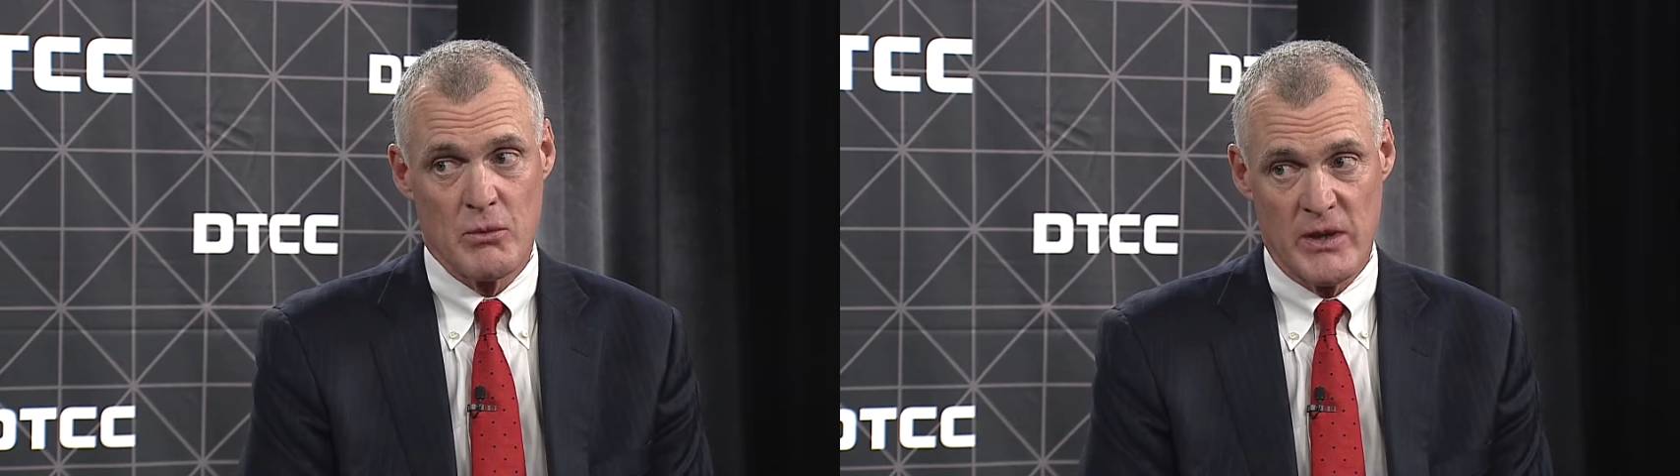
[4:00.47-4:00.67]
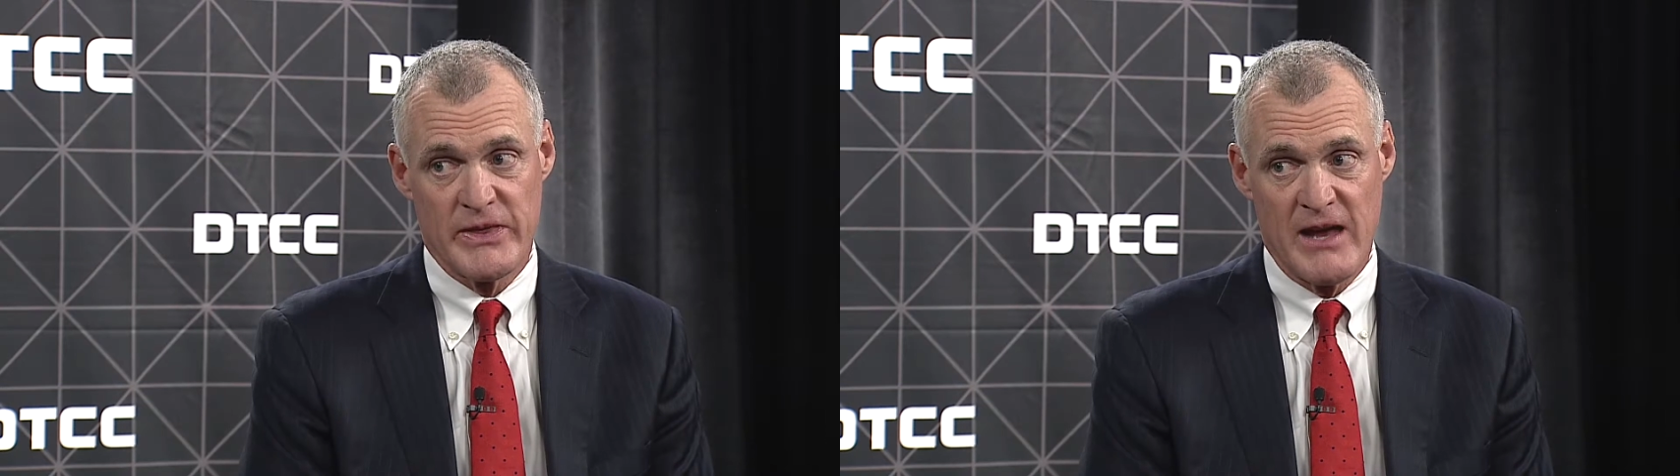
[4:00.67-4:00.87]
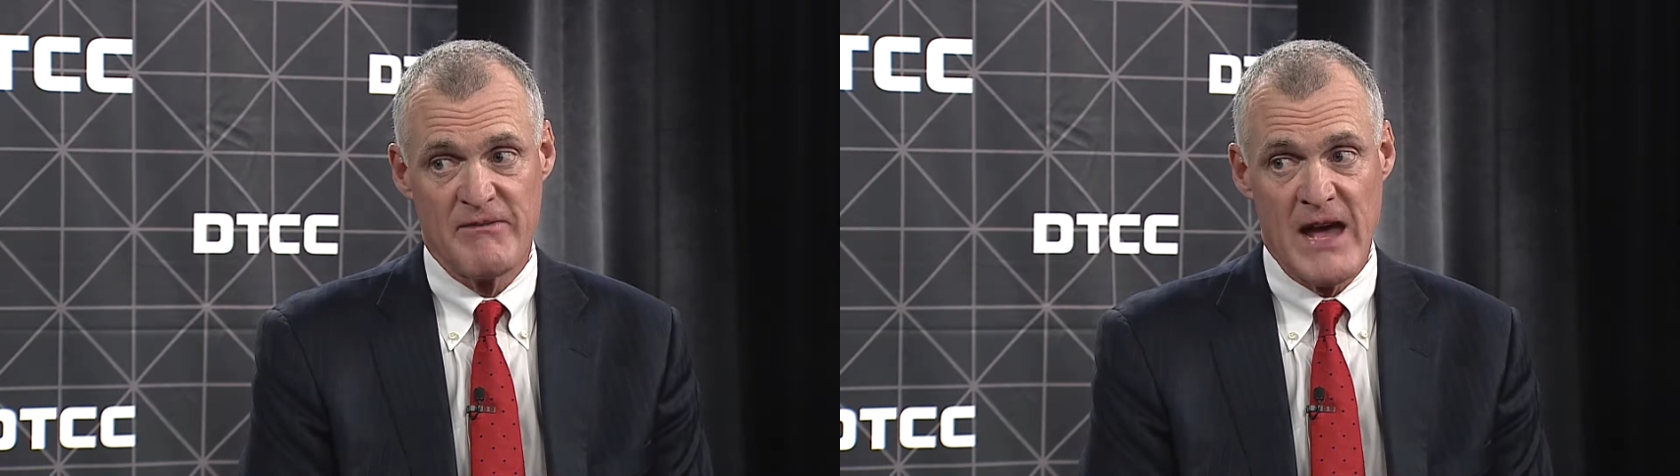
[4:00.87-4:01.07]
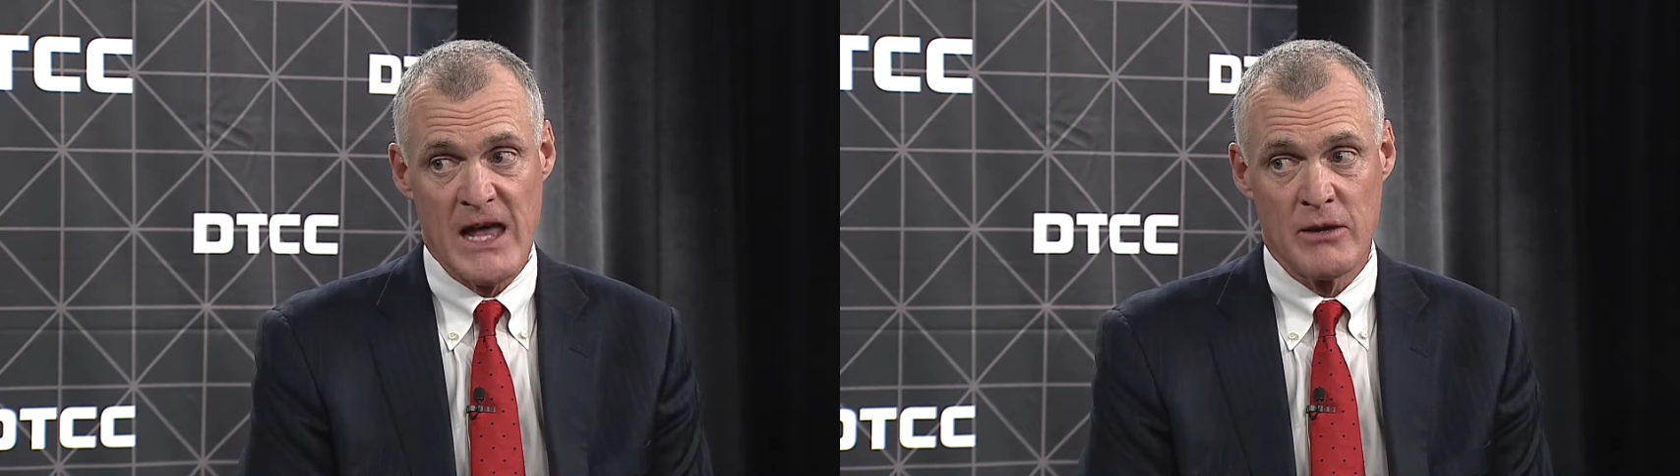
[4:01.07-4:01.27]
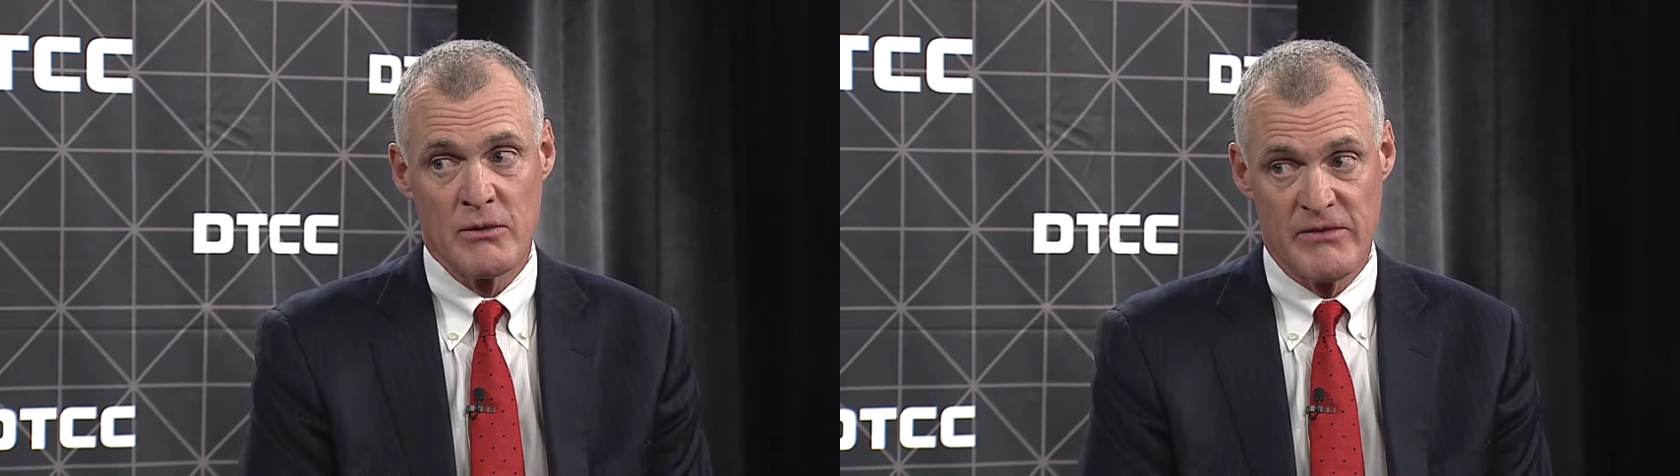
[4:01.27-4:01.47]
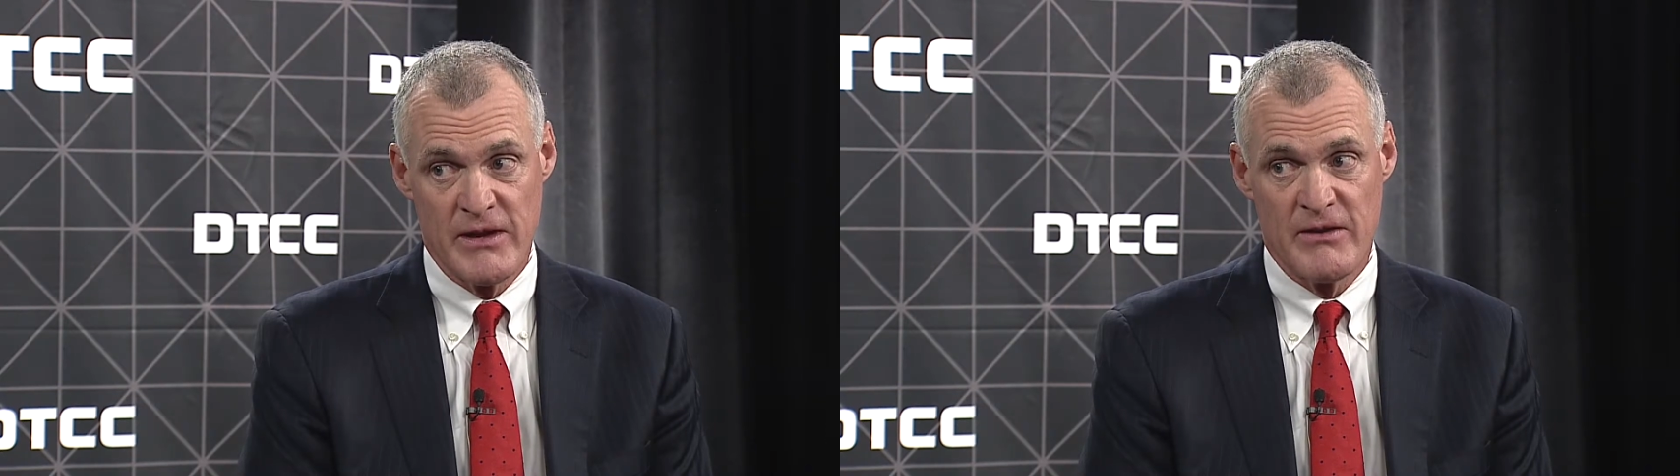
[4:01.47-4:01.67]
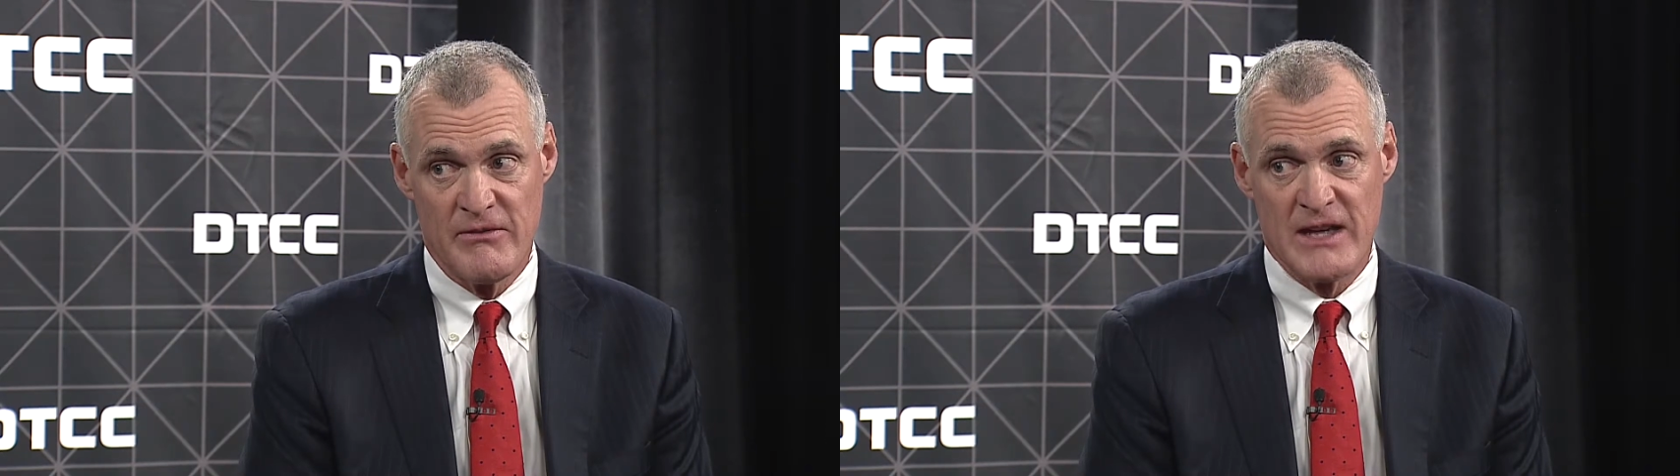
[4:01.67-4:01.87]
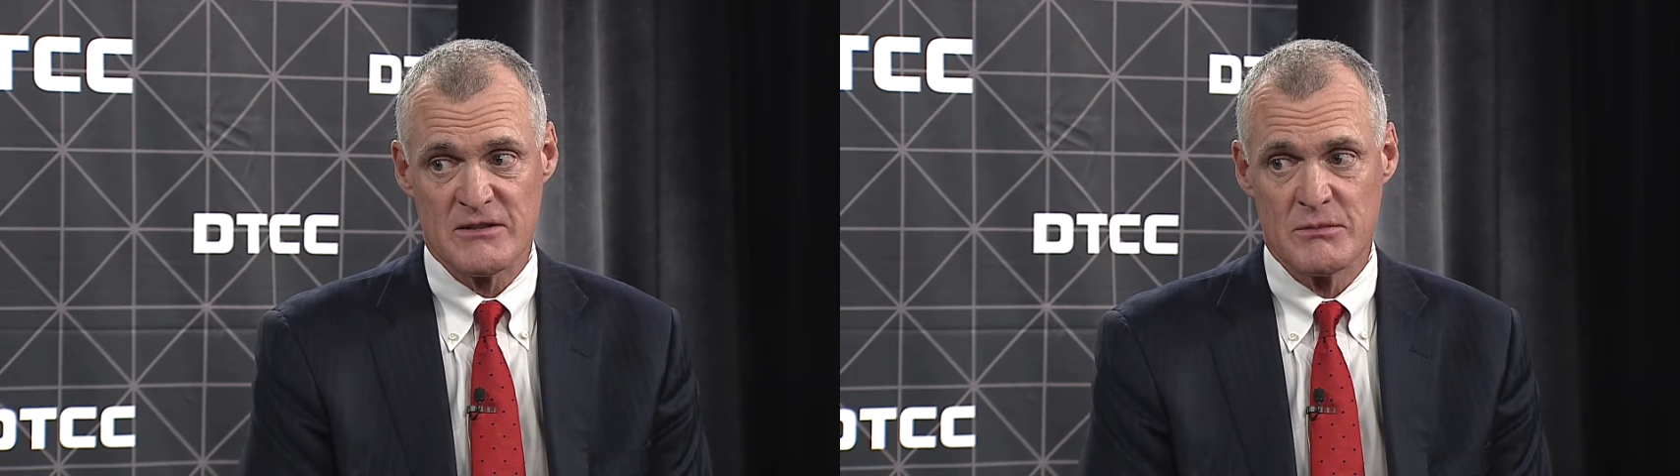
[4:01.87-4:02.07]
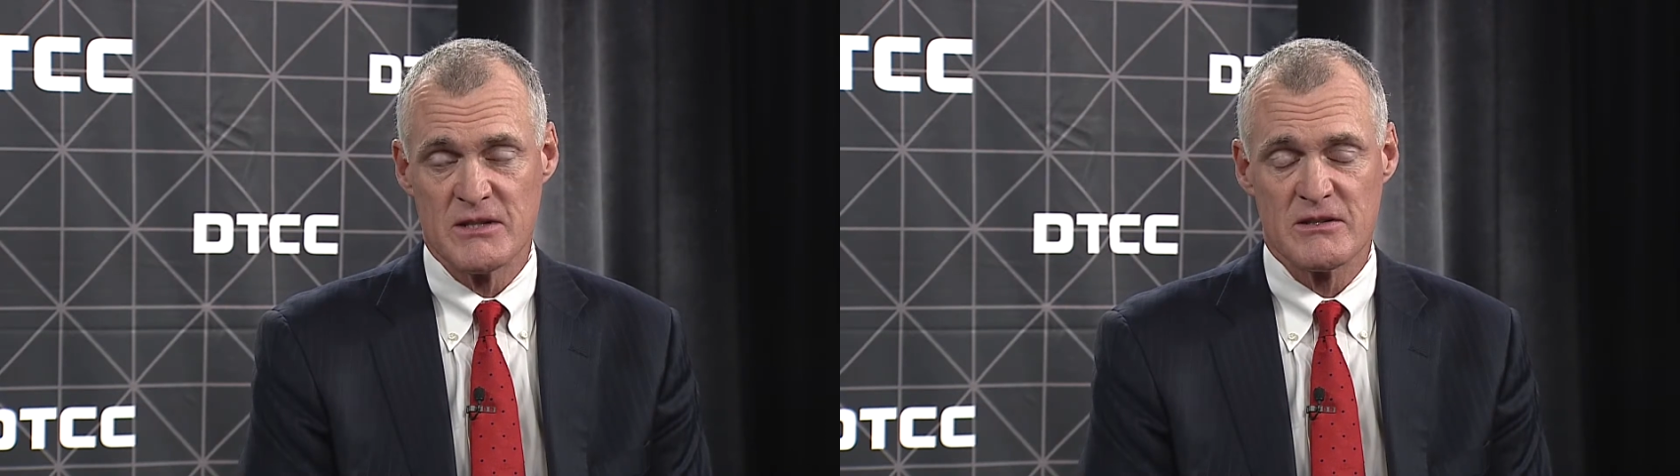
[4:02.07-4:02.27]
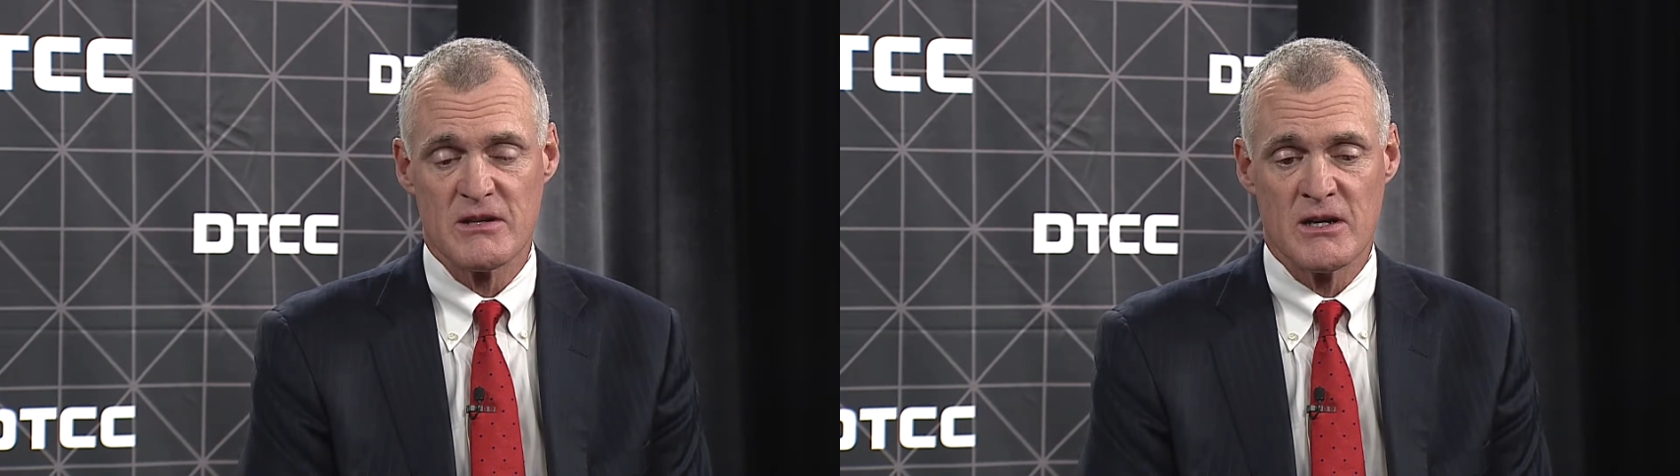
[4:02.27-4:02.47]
what that value of their investments